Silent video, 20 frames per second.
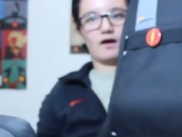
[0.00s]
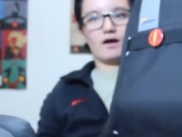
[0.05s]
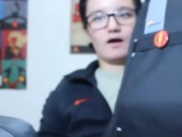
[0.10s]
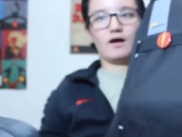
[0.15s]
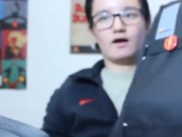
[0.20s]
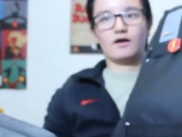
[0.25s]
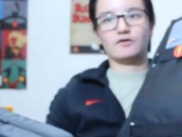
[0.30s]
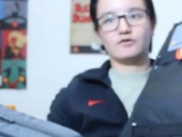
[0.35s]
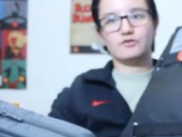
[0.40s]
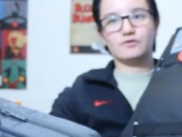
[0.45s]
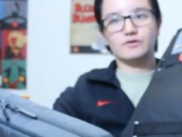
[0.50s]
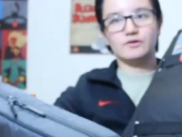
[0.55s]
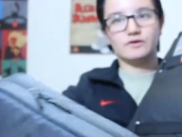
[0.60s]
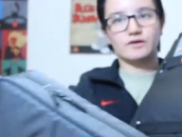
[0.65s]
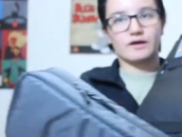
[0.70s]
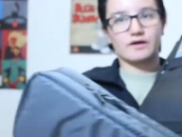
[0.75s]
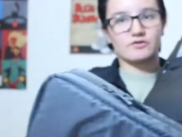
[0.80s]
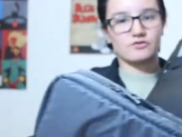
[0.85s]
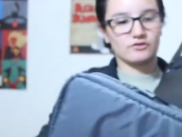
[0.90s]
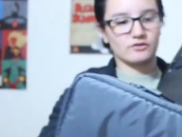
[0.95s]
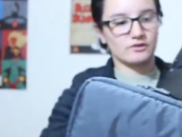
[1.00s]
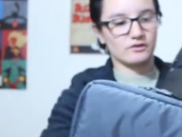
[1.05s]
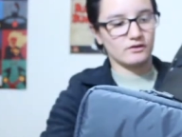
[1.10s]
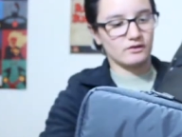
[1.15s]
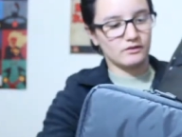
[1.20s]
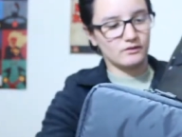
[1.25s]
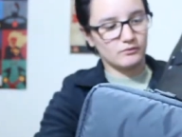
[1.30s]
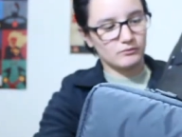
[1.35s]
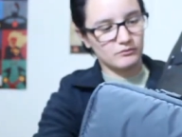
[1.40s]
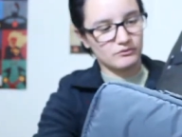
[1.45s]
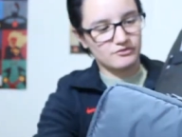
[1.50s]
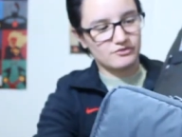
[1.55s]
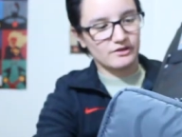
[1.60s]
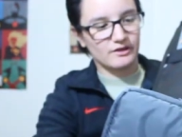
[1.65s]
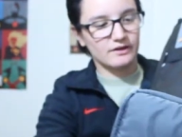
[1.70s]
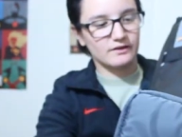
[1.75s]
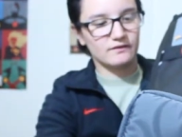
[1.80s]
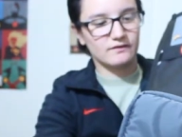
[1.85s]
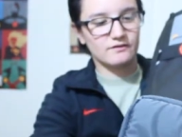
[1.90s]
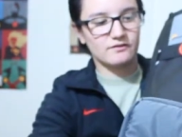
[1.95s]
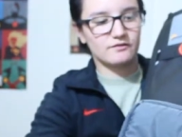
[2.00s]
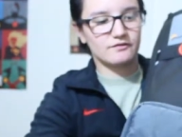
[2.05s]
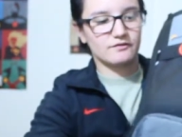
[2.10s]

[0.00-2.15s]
uh, you can actually slide this